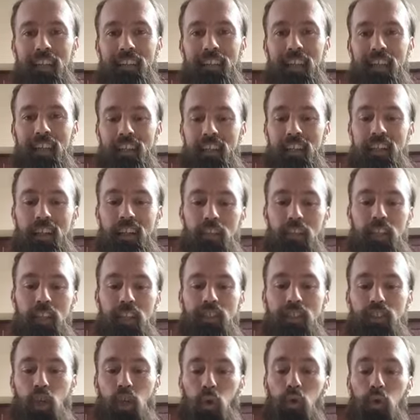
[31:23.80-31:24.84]
like,
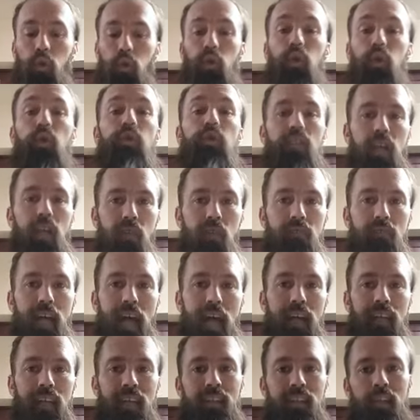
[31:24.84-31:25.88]
it's the root of
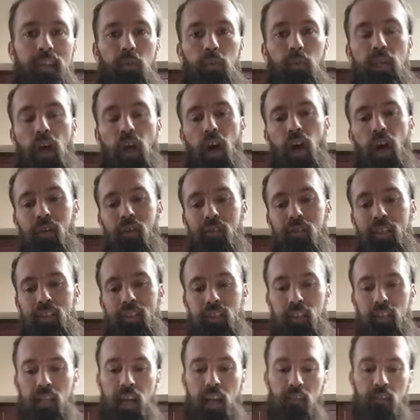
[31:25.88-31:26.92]
that, and then we
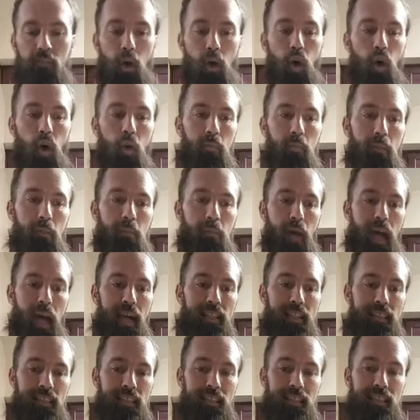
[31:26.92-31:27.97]
obviously have all been
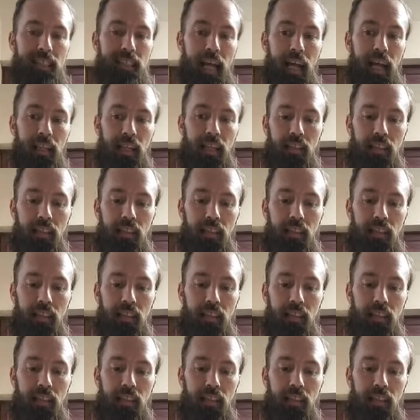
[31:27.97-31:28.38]
past that.